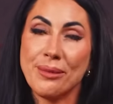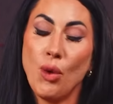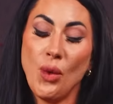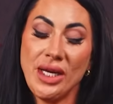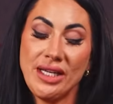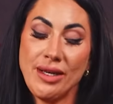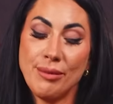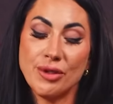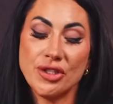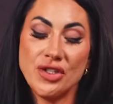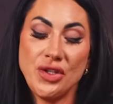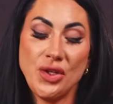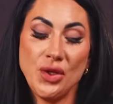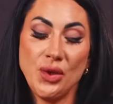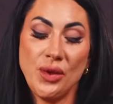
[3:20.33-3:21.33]
point number
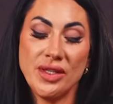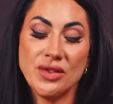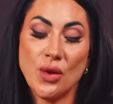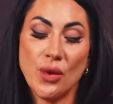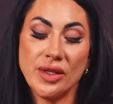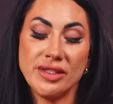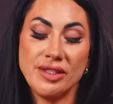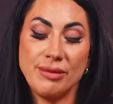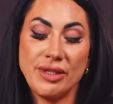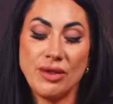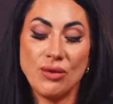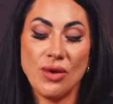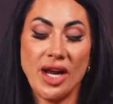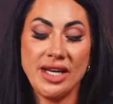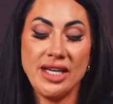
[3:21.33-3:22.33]
2 is going to
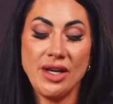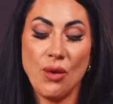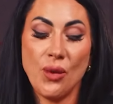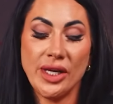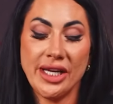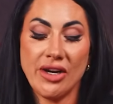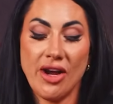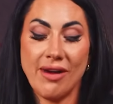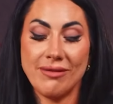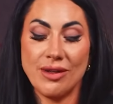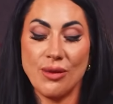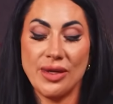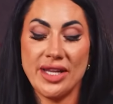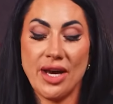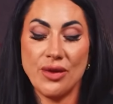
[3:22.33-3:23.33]
be writing a winning
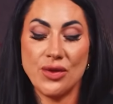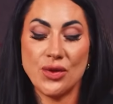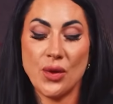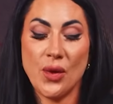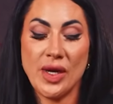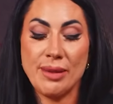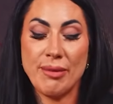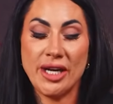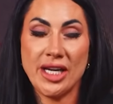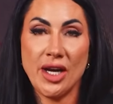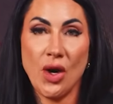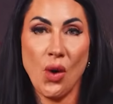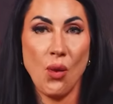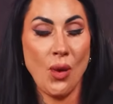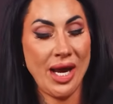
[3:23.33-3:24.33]
offer without throwing
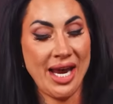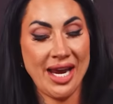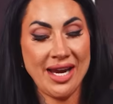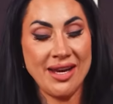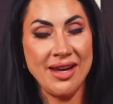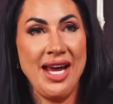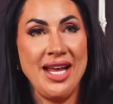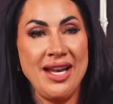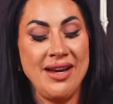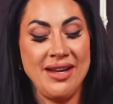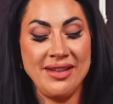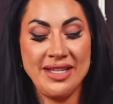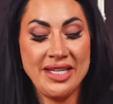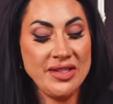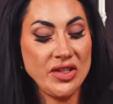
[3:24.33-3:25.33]
money away.
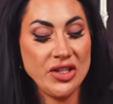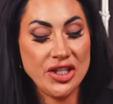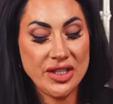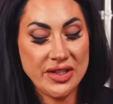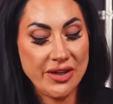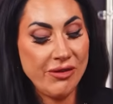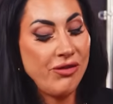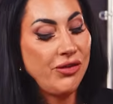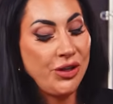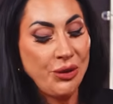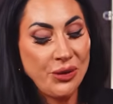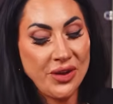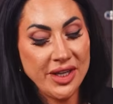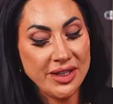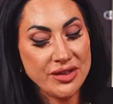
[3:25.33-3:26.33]
And these are just a
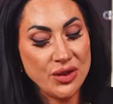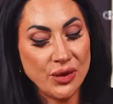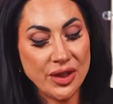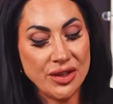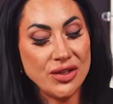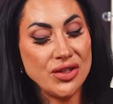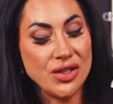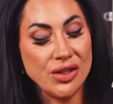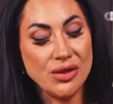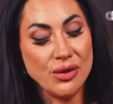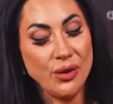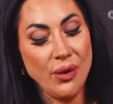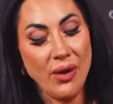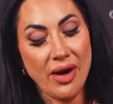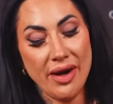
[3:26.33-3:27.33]
few things you can
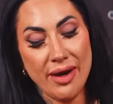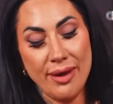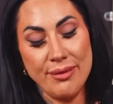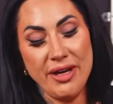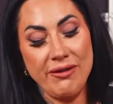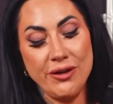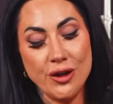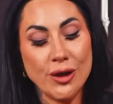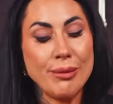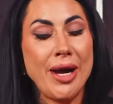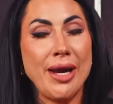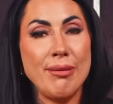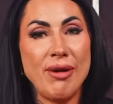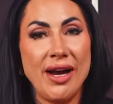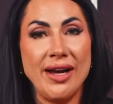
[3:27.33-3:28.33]
do. If you're
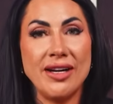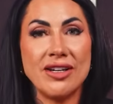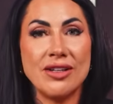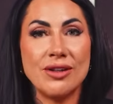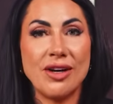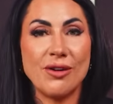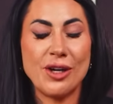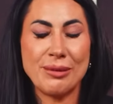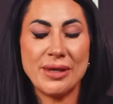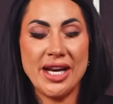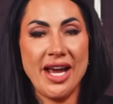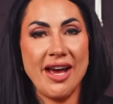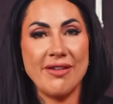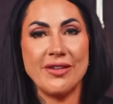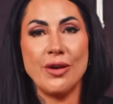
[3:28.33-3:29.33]
my buyer, I'm
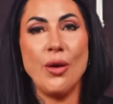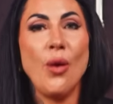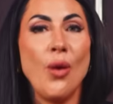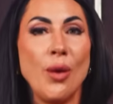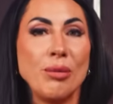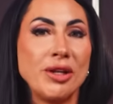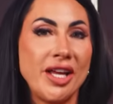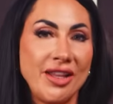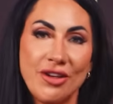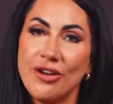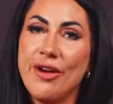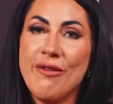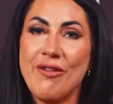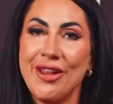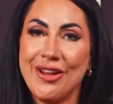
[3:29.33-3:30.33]
gonna have a whole
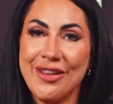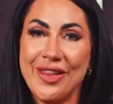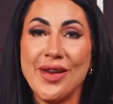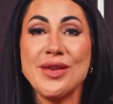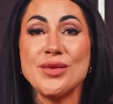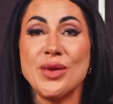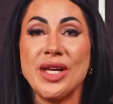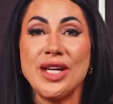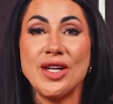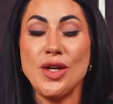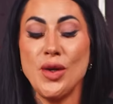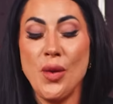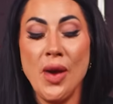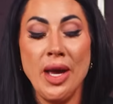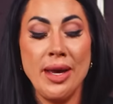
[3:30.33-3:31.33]
plethora of other things we can
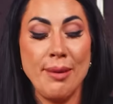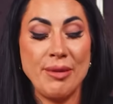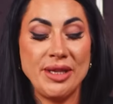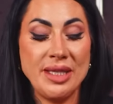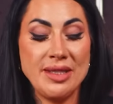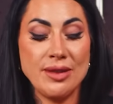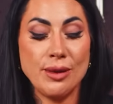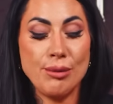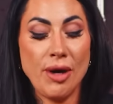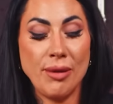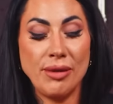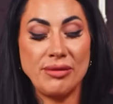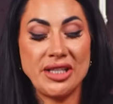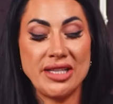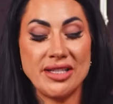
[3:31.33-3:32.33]
do, but these are
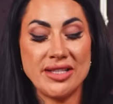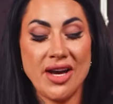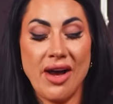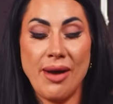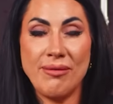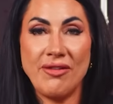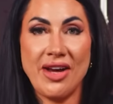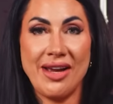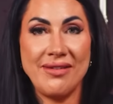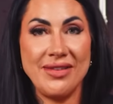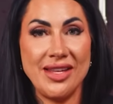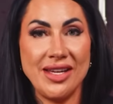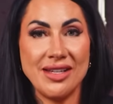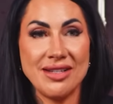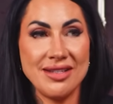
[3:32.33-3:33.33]
probably the top
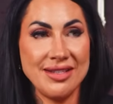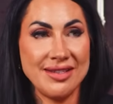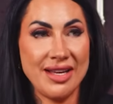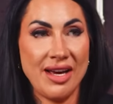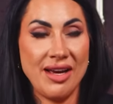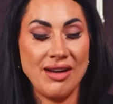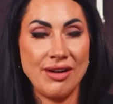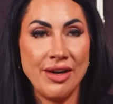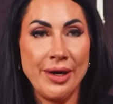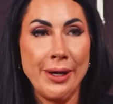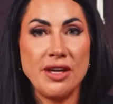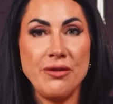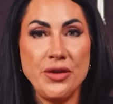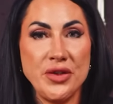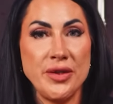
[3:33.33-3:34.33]
5 things that
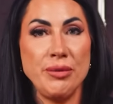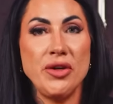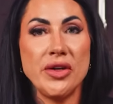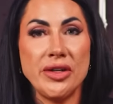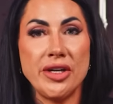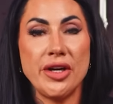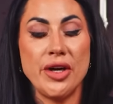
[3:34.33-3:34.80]
give you some good